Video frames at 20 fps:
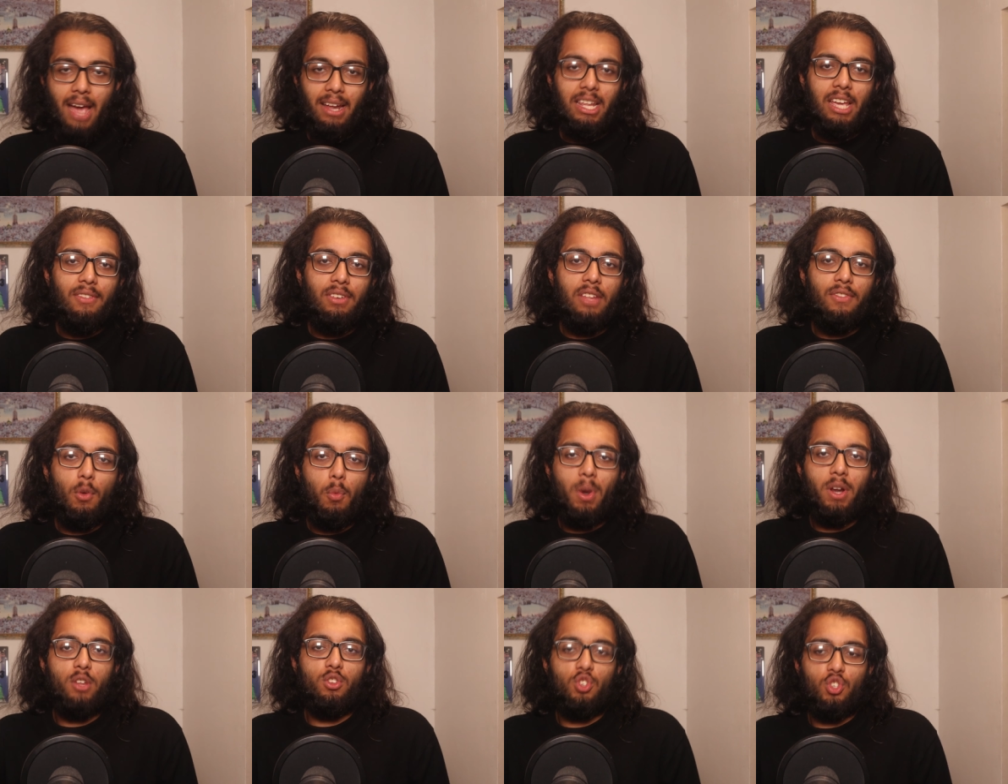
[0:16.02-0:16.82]
And even if he
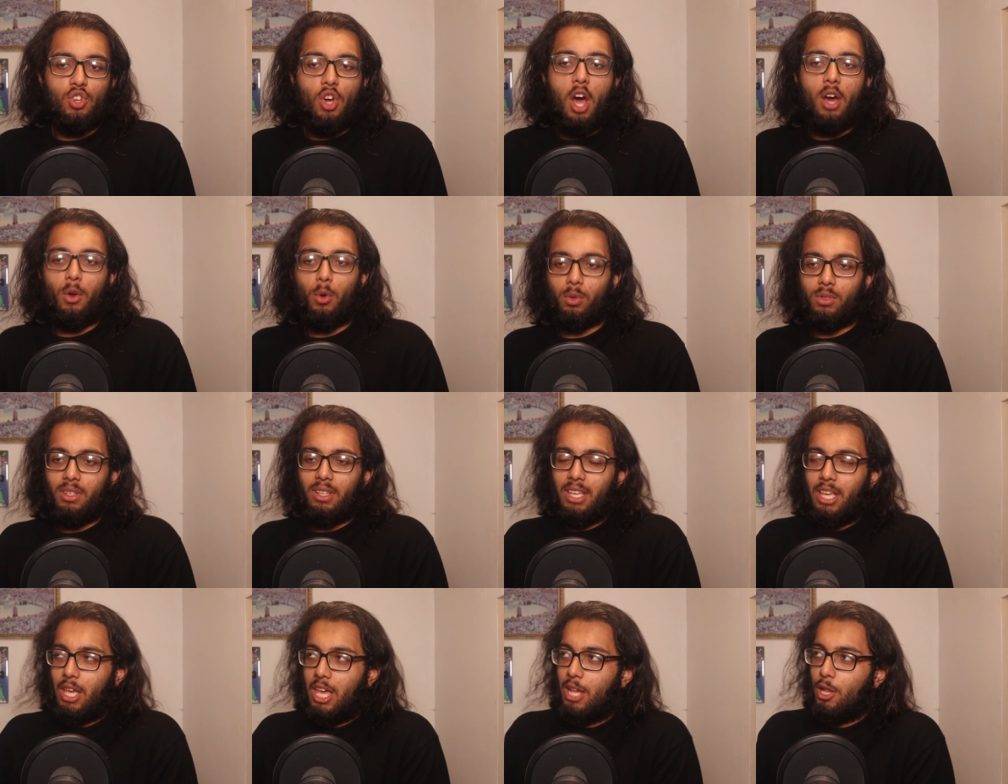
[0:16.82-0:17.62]
went and journaled,
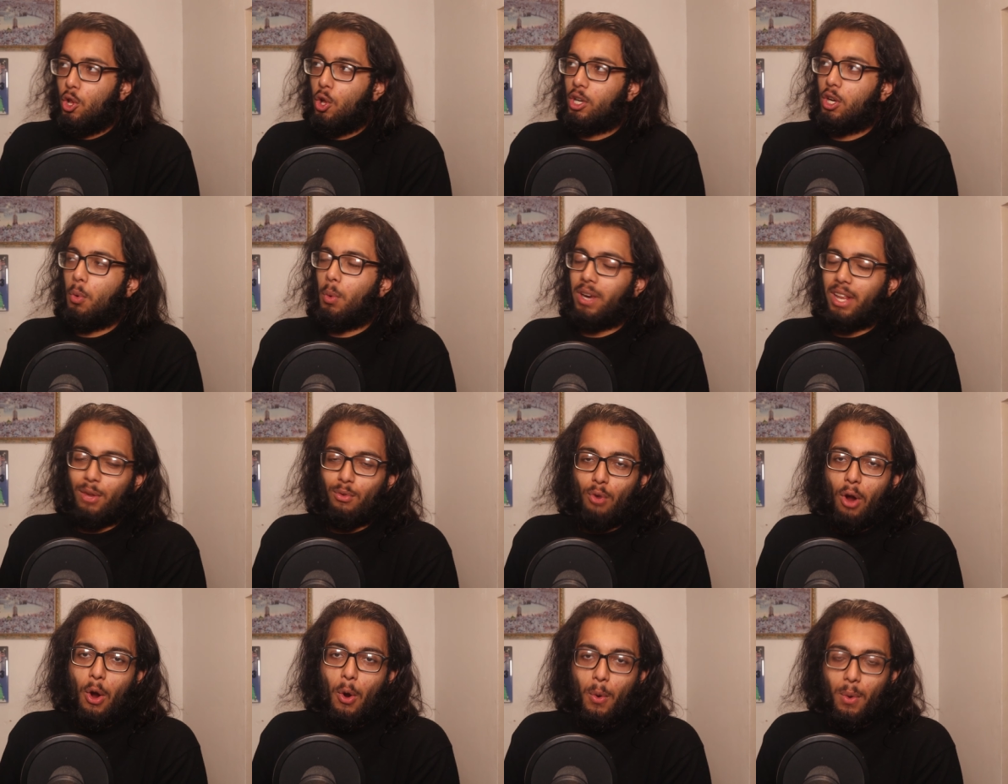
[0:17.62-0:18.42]
he'd look at what he
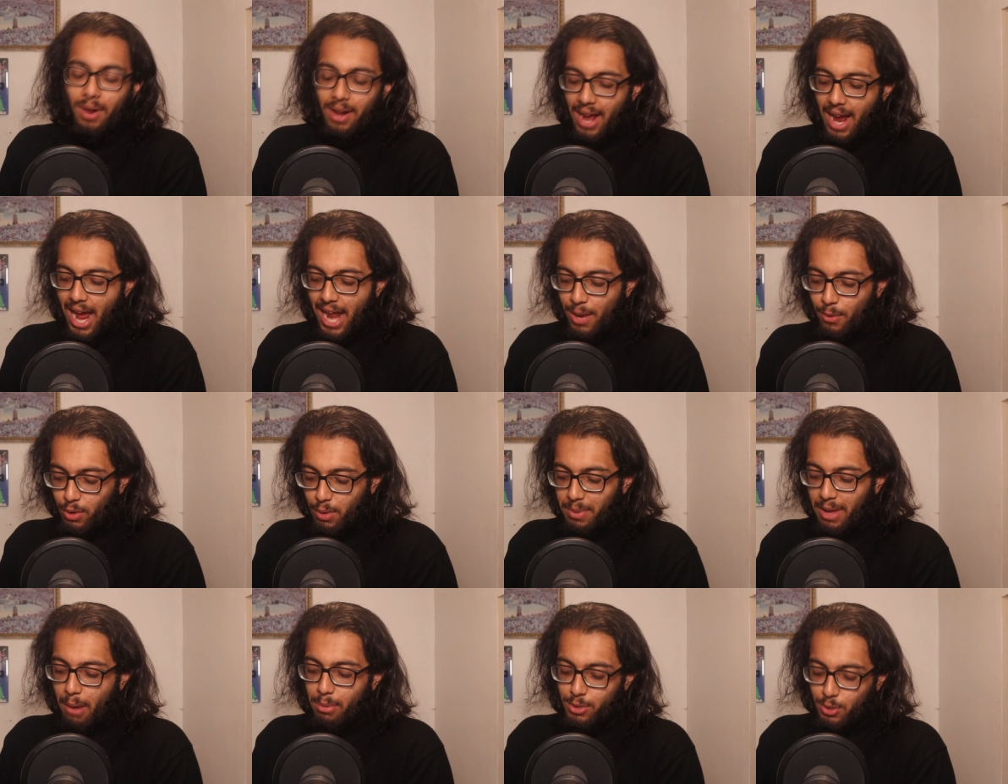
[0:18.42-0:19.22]
wrote and he
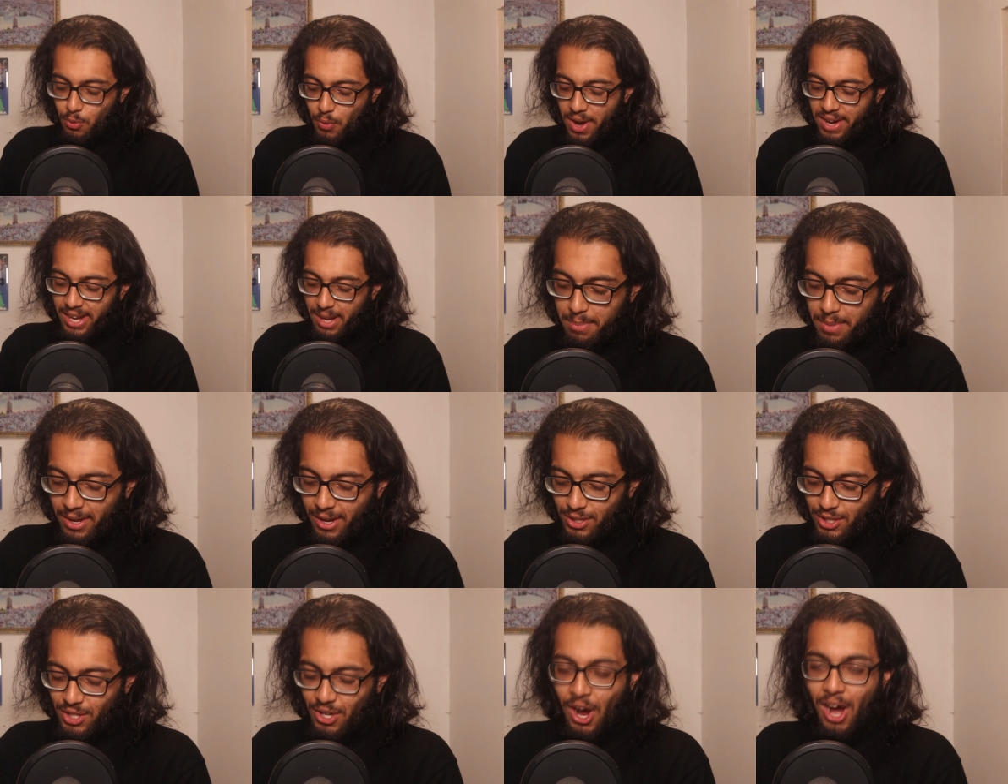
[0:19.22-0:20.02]
wouldn't be able to read it
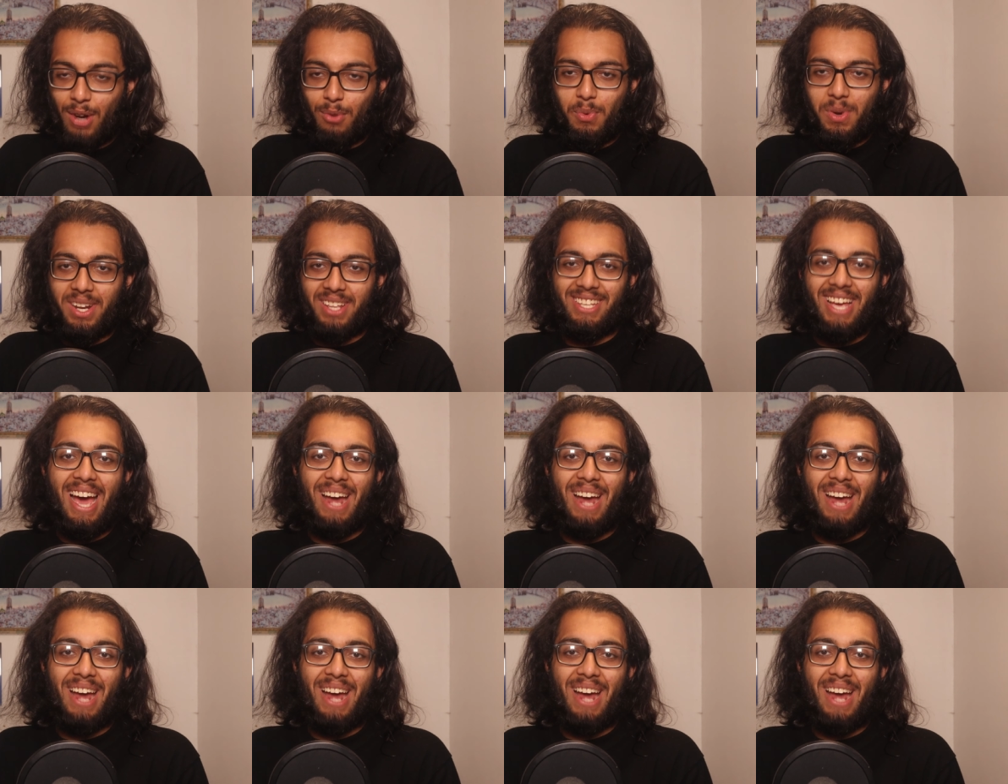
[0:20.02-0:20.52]
because he can't read his